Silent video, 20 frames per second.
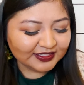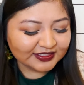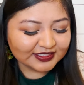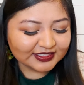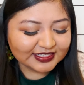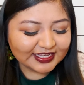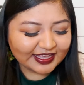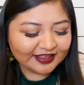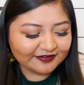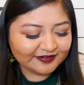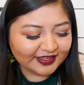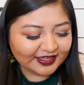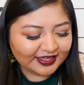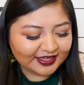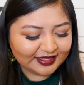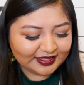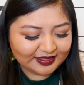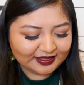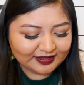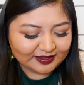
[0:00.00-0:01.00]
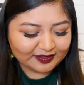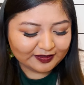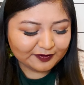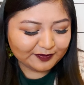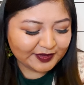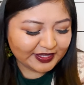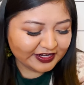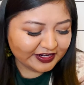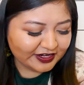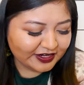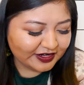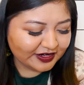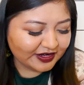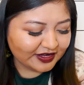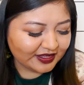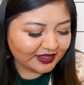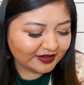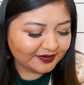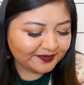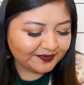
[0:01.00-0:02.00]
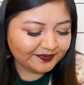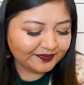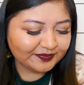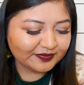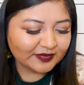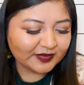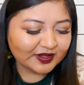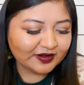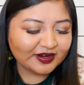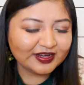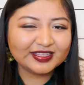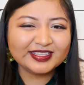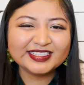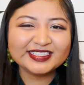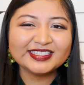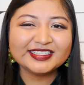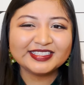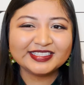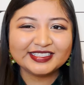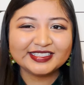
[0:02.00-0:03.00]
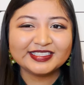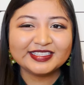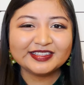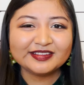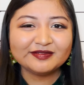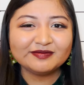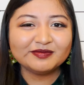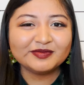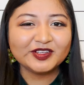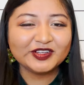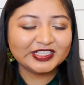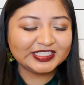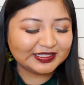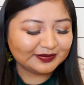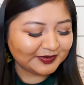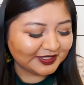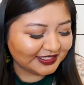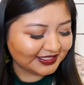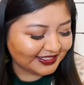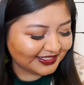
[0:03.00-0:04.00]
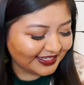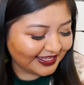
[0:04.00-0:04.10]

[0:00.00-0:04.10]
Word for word: just have a better um, or at least a decent Christmas.